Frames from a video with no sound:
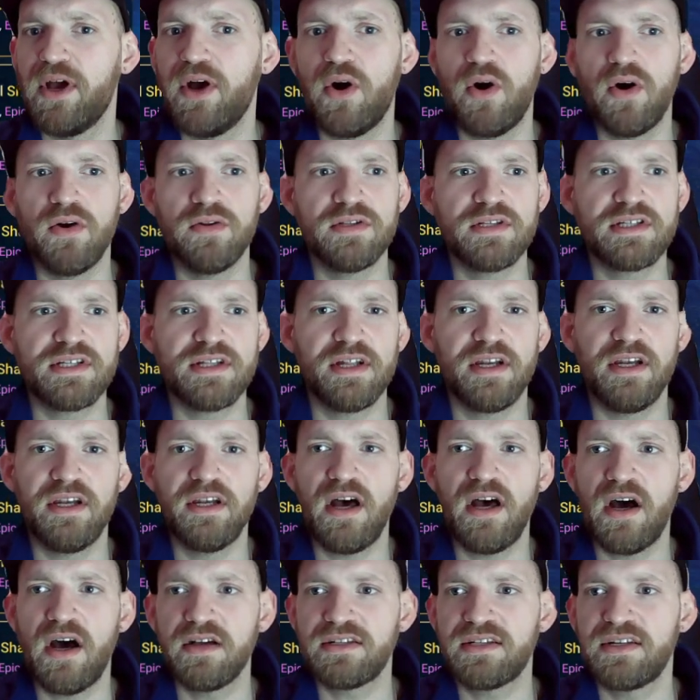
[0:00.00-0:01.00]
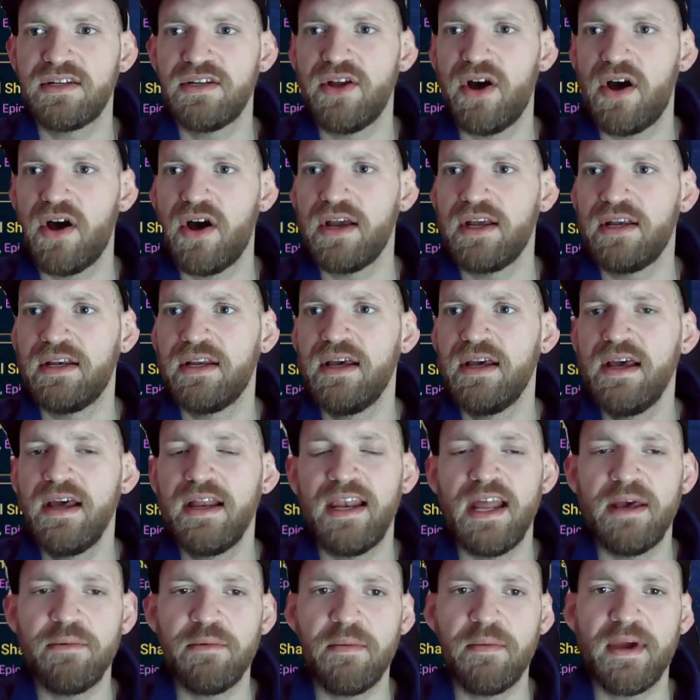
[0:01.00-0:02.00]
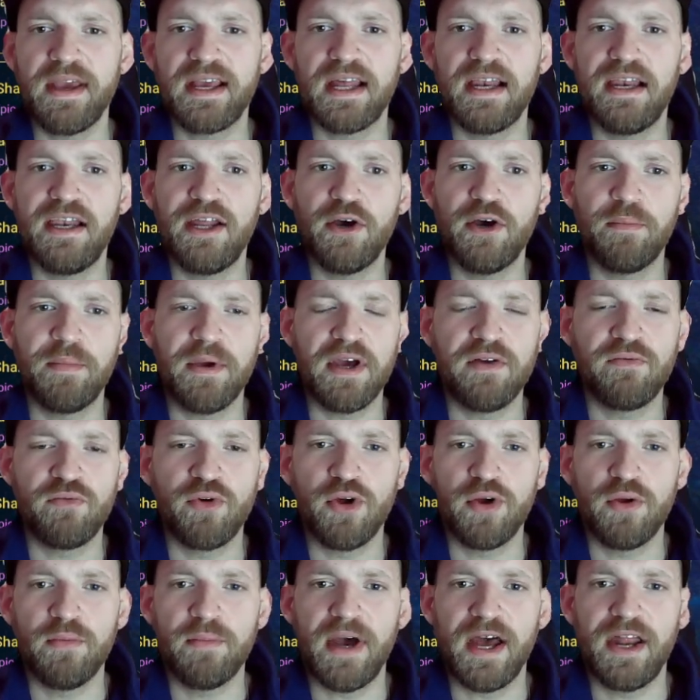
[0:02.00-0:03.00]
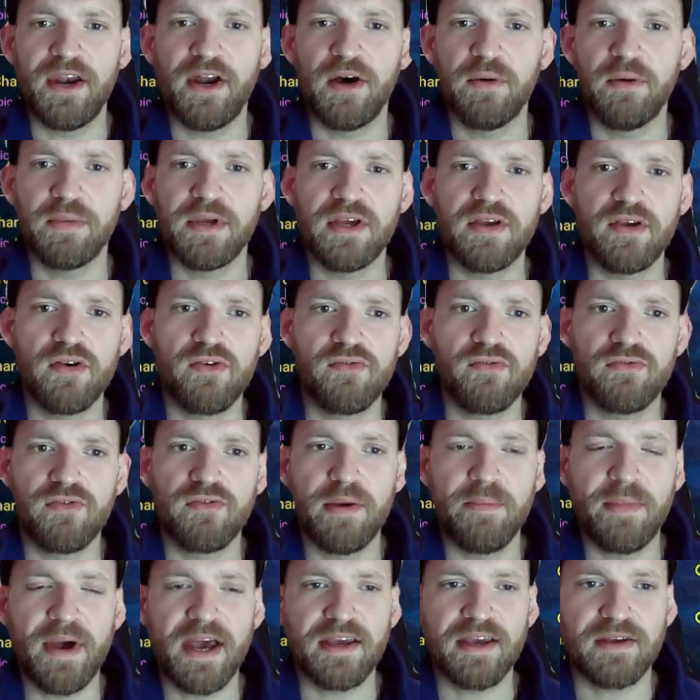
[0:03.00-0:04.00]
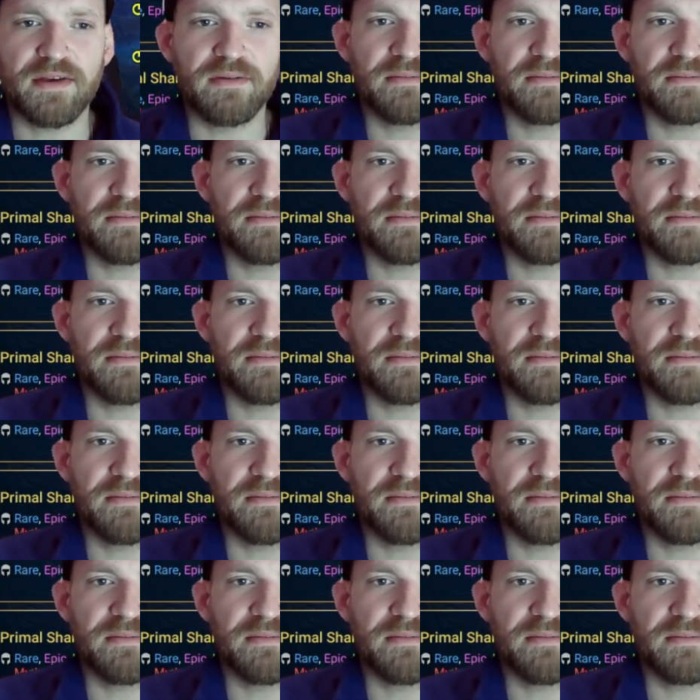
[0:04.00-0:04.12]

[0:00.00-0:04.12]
on to the last 9. Let me make a little bit of room and I'll be right back.